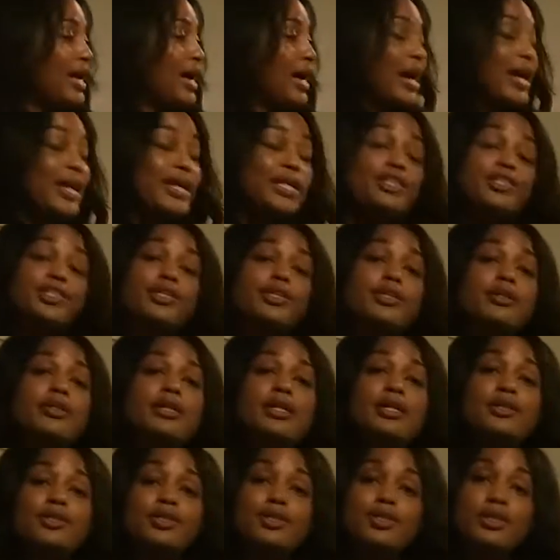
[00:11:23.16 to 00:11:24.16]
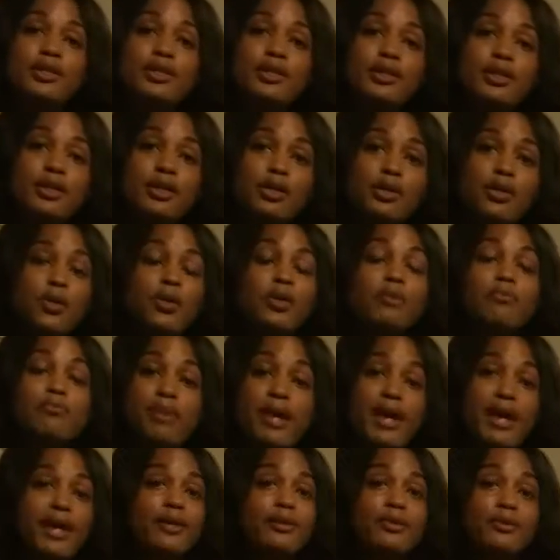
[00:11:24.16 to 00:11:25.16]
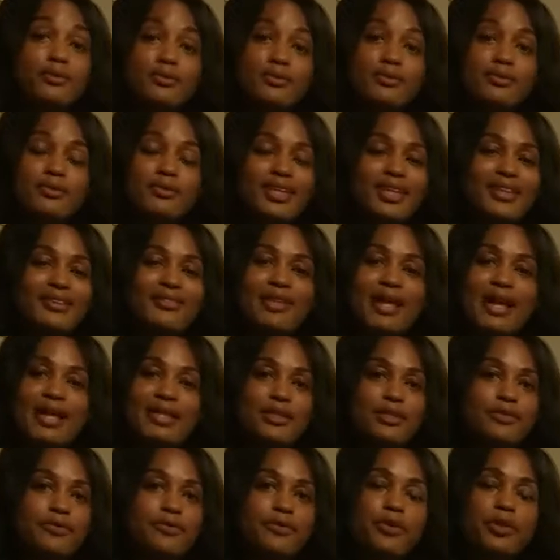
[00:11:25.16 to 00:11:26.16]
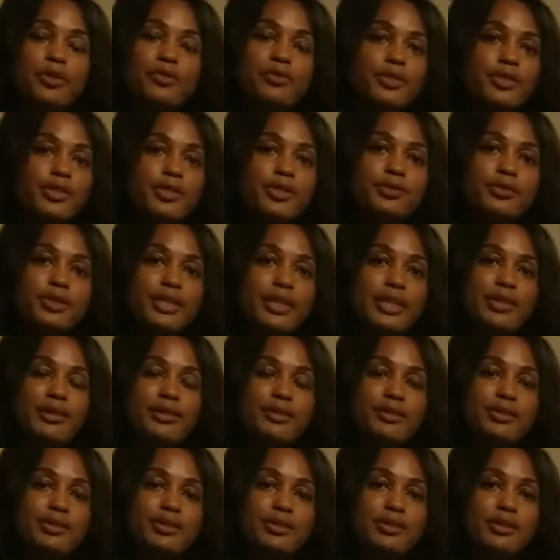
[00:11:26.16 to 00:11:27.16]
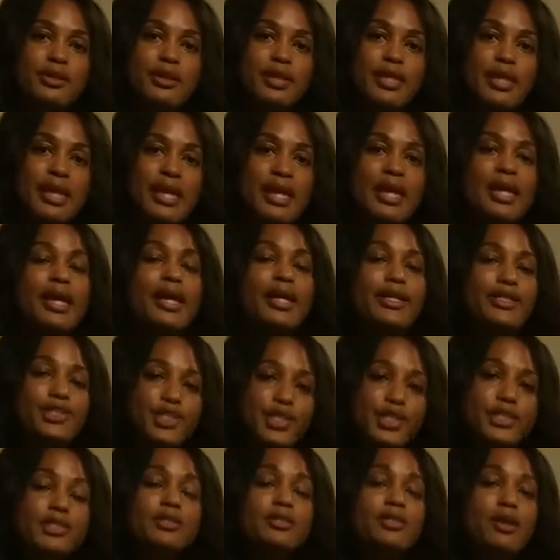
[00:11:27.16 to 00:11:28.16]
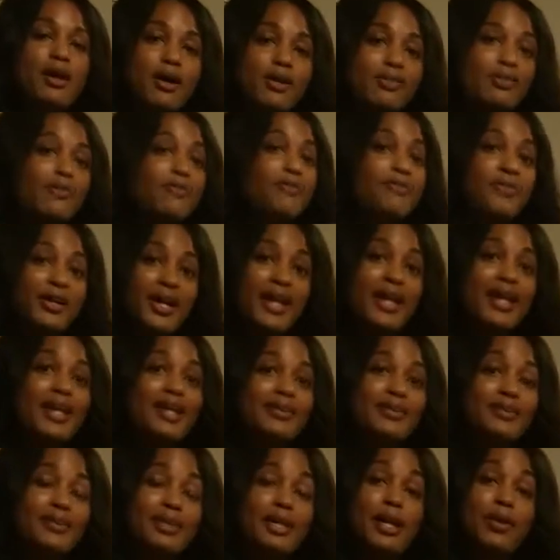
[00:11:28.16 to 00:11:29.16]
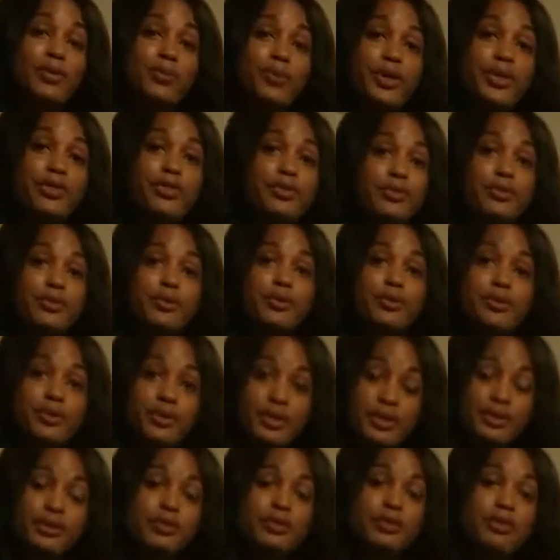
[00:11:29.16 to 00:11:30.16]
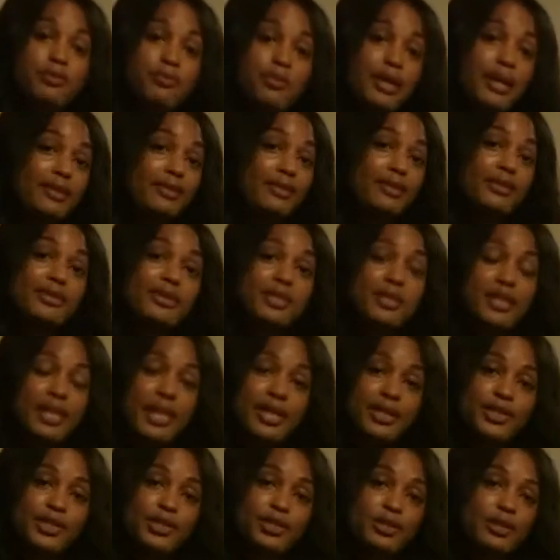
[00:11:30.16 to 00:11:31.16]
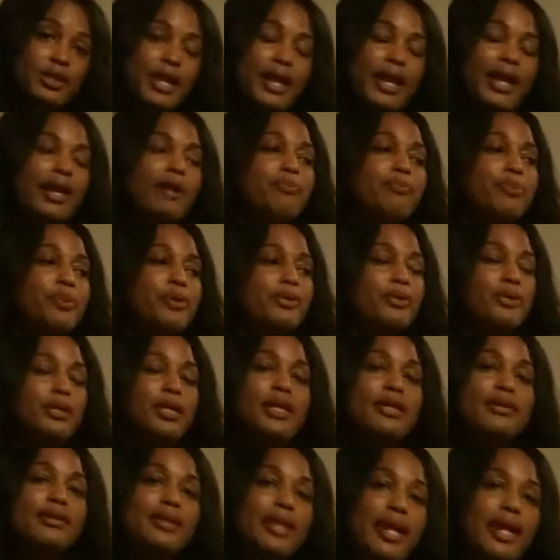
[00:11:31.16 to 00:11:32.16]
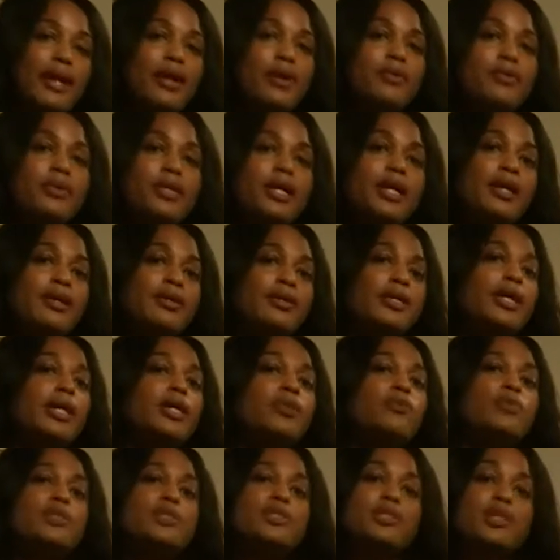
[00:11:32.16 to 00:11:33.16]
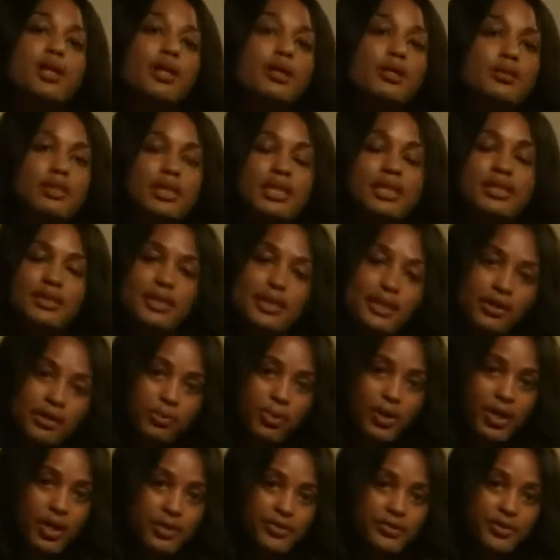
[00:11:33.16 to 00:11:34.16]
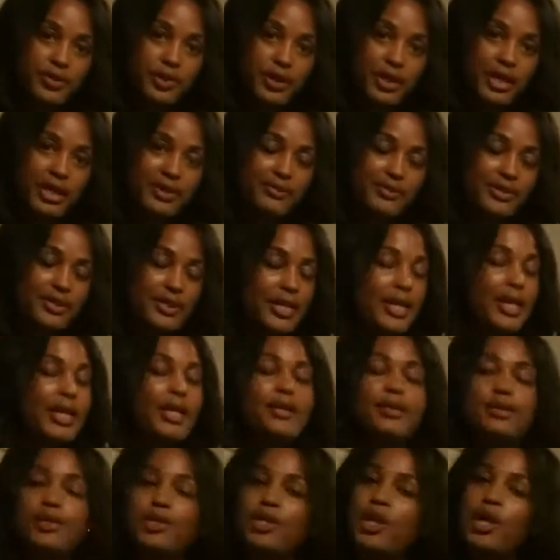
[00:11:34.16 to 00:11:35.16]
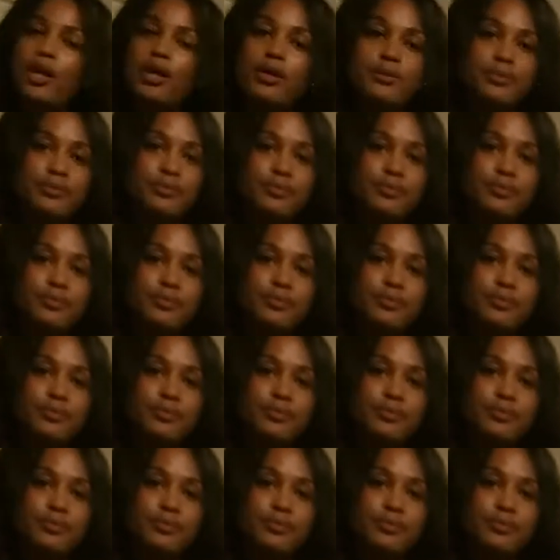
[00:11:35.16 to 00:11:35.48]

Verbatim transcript: I in turn undertook a court battle that lasted for over two years. And she saw the fight that I went through to make this connection happen. Now, the end result, is he a part of her life today? No.